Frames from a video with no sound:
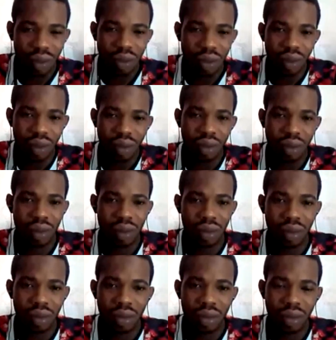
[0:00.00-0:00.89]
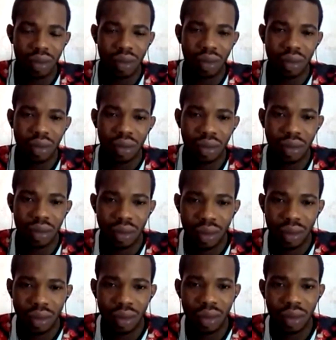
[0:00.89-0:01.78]

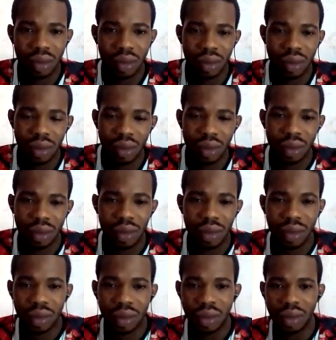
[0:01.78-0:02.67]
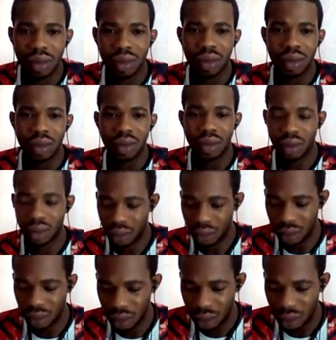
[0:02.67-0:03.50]
[no speech]